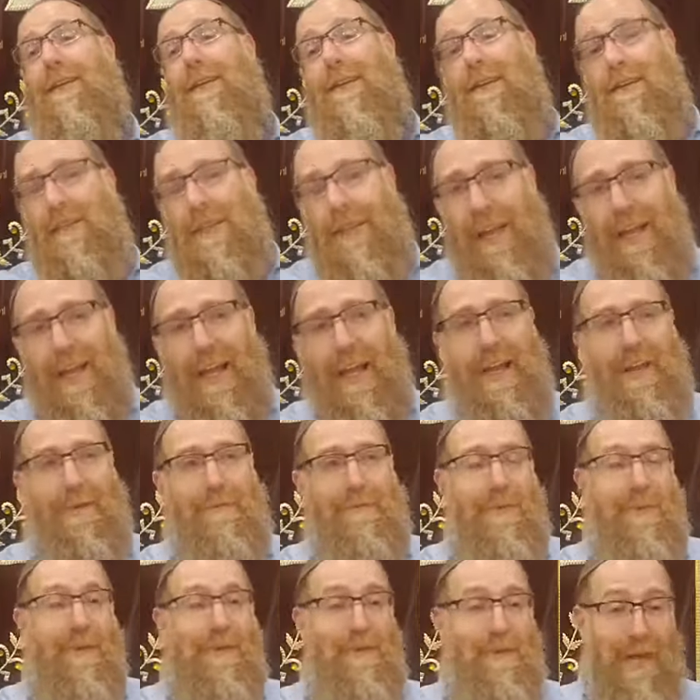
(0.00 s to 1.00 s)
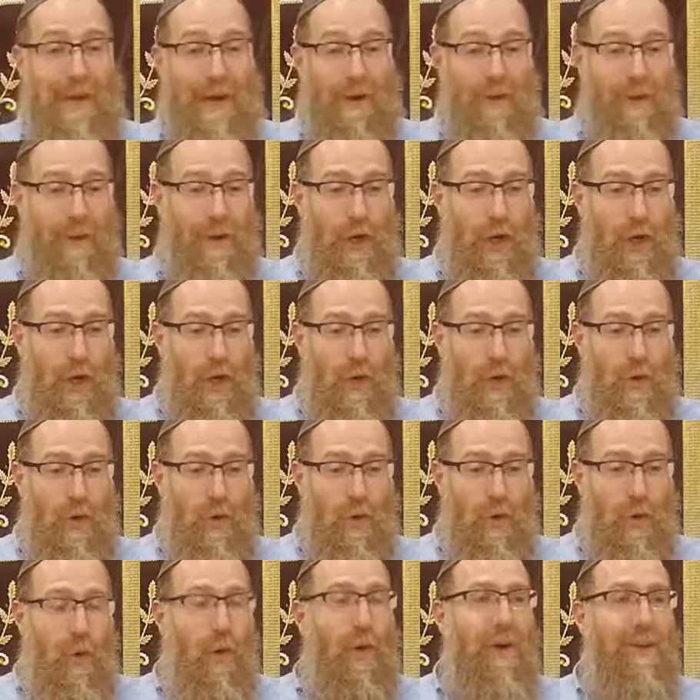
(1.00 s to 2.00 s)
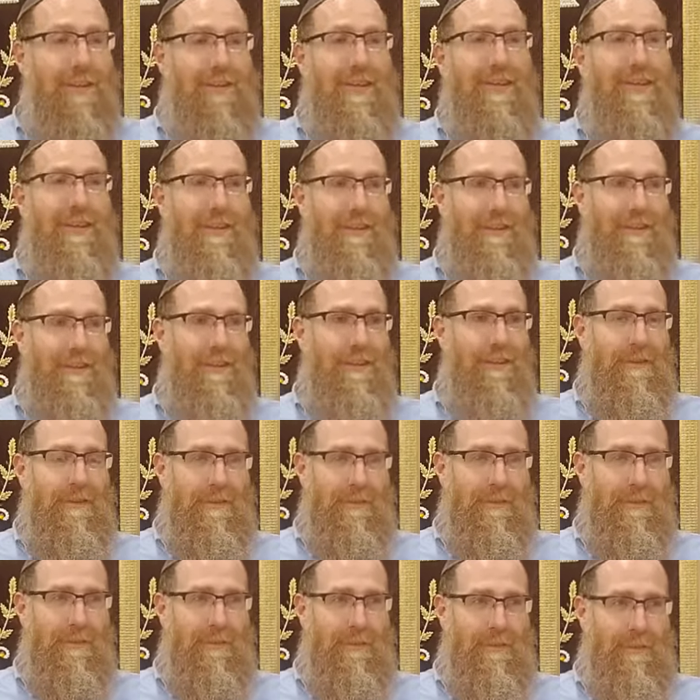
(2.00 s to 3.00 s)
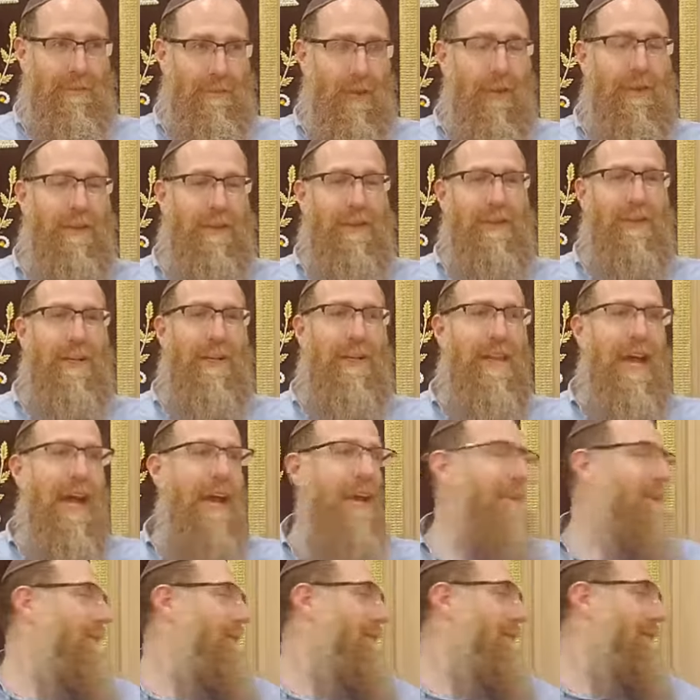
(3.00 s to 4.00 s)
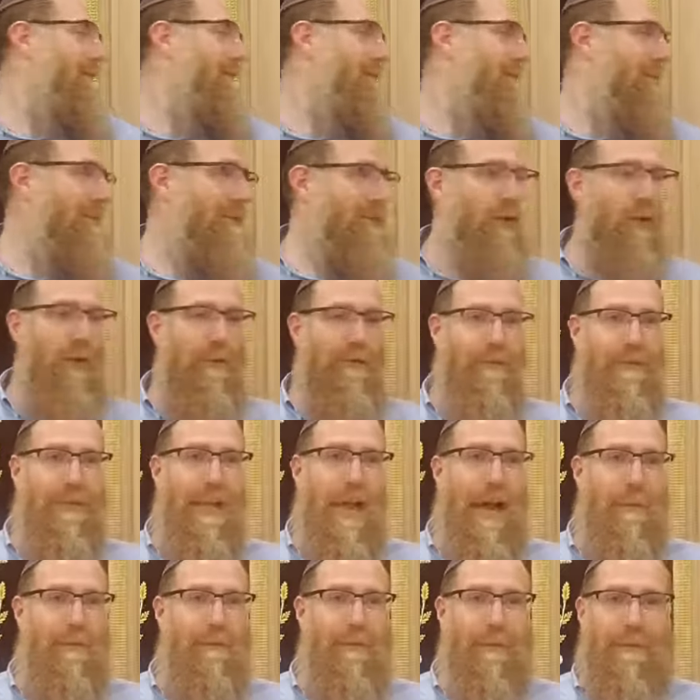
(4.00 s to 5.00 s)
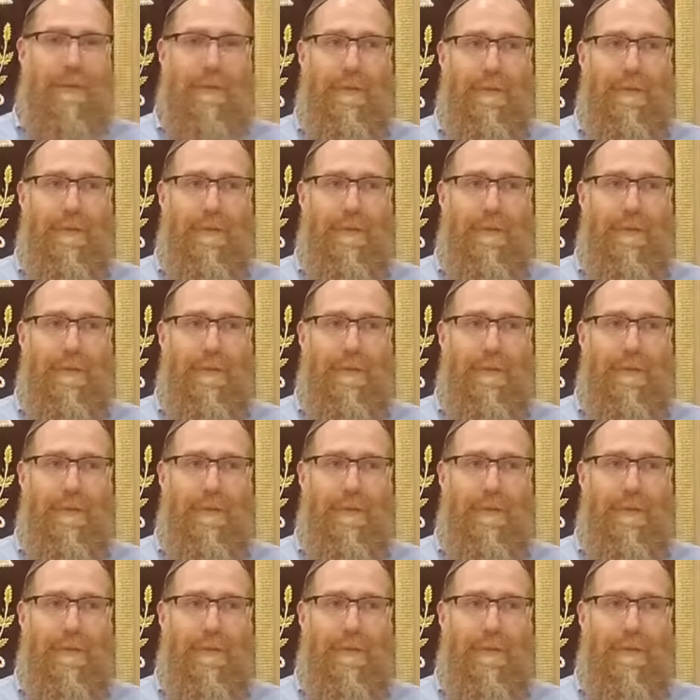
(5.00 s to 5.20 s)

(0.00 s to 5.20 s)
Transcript: So they let him. Now, once he did that, the storm stopped.